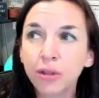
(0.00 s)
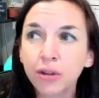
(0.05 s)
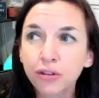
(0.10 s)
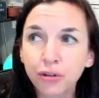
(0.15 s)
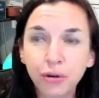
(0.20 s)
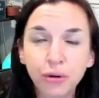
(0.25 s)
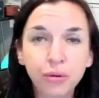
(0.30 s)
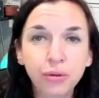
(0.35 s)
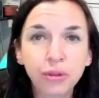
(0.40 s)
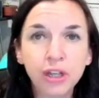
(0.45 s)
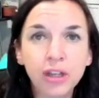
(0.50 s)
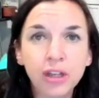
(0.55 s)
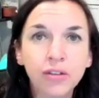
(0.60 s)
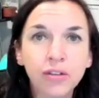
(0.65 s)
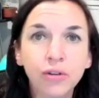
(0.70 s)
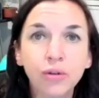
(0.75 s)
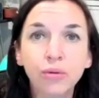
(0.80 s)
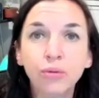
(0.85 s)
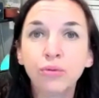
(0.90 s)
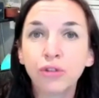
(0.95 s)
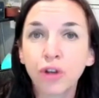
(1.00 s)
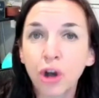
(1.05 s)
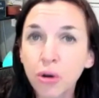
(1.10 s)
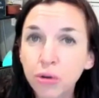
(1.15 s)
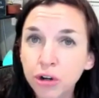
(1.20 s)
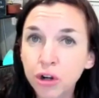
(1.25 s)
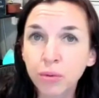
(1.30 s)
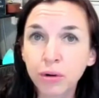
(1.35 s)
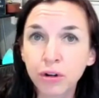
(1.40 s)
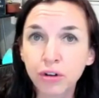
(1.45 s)
the truth is you
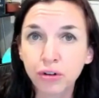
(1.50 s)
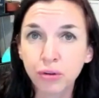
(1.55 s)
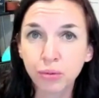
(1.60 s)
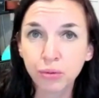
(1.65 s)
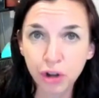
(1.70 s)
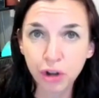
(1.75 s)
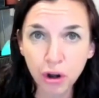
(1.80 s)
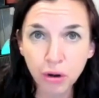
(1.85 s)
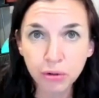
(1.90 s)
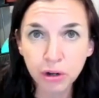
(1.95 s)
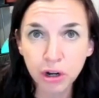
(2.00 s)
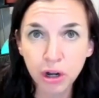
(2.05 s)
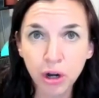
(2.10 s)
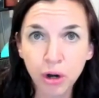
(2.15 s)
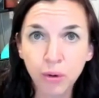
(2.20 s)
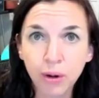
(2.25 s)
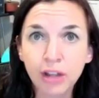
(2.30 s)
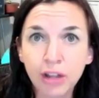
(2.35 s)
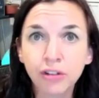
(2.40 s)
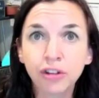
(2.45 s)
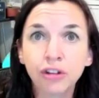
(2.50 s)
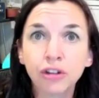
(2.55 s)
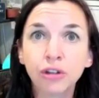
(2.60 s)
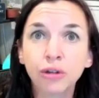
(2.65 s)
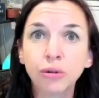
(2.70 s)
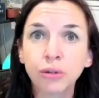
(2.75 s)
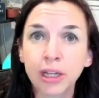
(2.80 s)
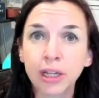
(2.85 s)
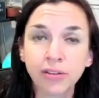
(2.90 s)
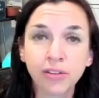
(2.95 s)
don't know what you don't know until
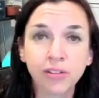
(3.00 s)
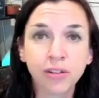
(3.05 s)
you let